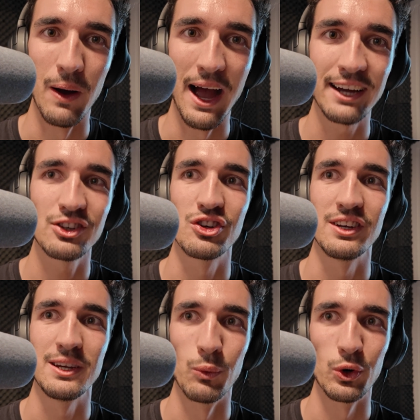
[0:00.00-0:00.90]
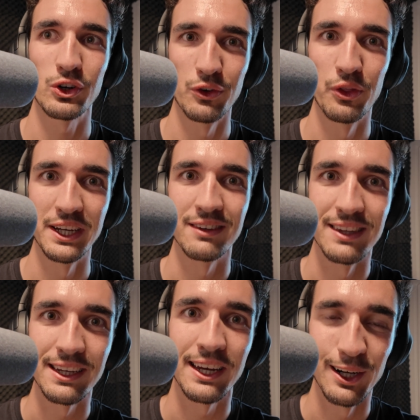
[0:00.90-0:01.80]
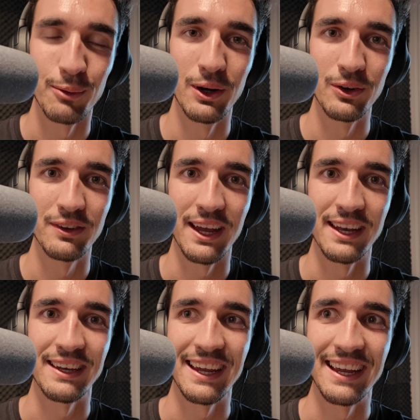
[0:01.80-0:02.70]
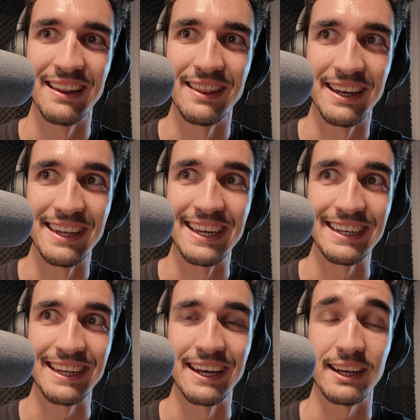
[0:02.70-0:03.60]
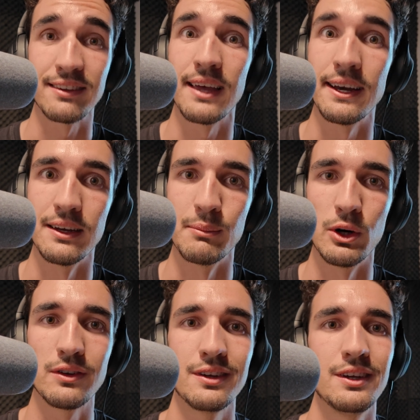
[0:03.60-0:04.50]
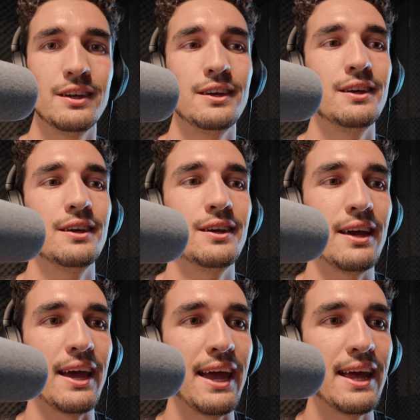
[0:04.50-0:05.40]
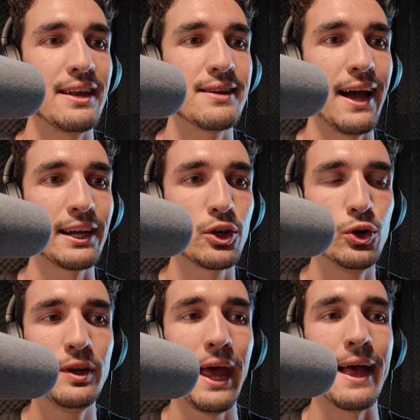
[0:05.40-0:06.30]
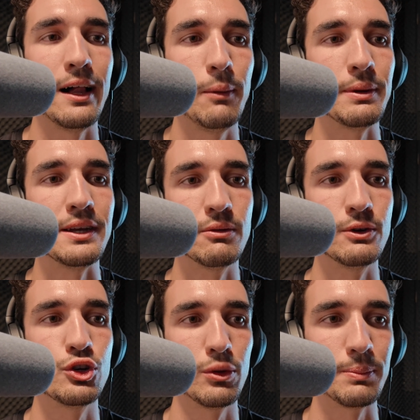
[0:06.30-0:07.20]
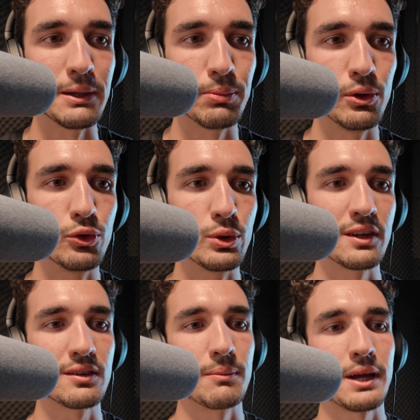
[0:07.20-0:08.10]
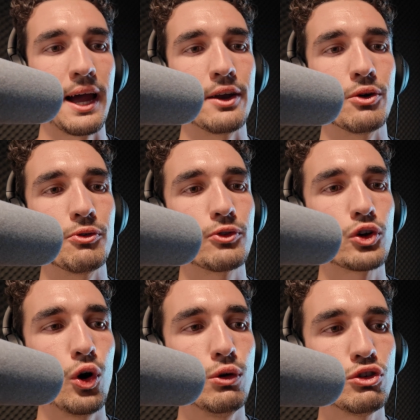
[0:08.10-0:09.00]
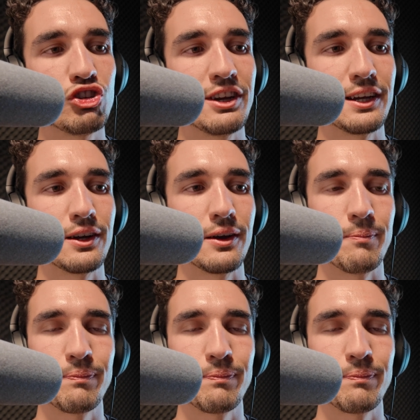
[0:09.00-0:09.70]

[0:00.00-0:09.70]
actually work on things they care about and that they get excited about. And I could help individual people doing some kind of coaching,